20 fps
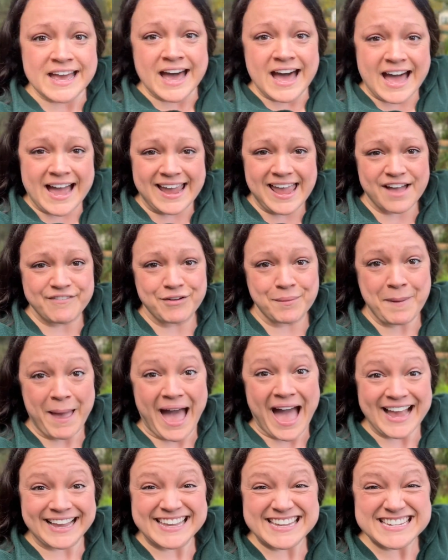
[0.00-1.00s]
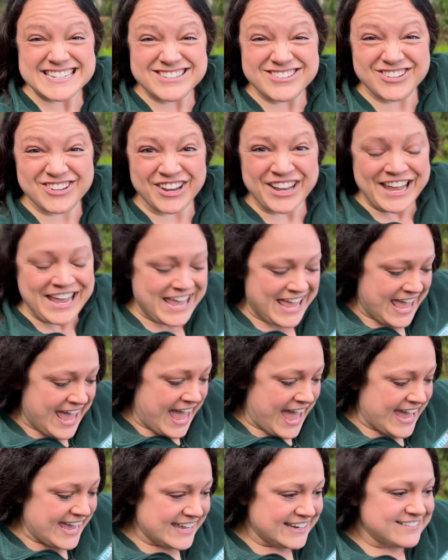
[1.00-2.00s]
I have a package,
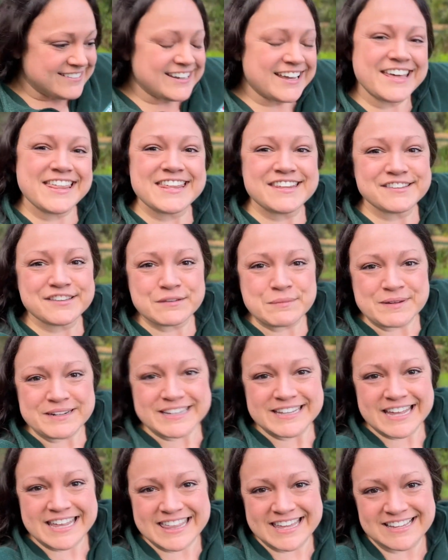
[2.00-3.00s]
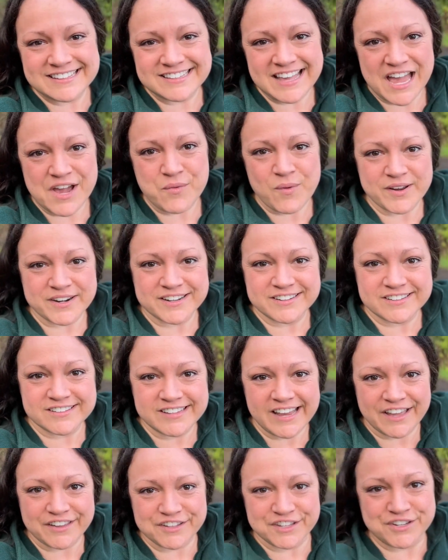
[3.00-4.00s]
and this is one of the things that I wanted to
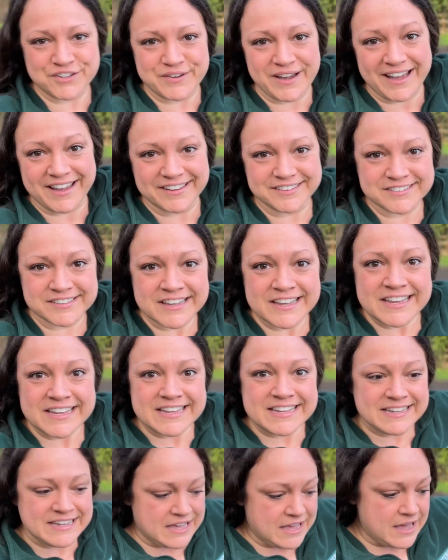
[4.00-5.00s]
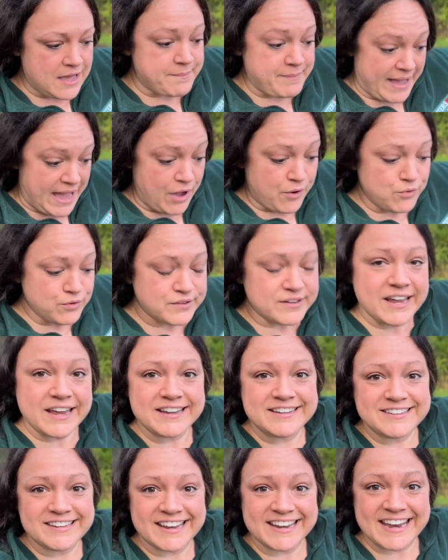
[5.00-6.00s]
tell you guys about
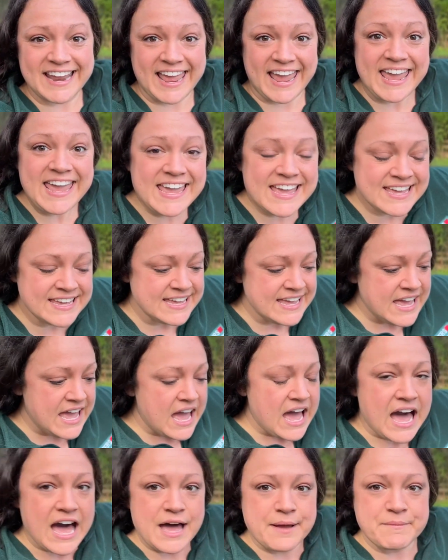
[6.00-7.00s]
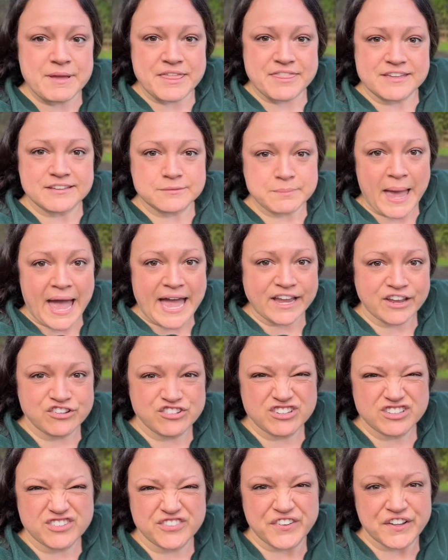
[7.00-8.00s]
today. Um, this package
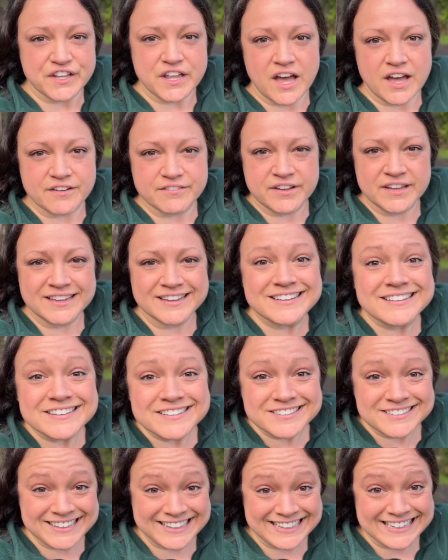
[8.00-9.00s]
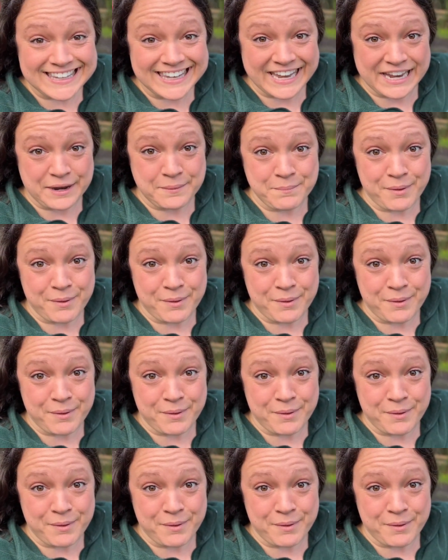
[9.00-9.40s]
is full of seedling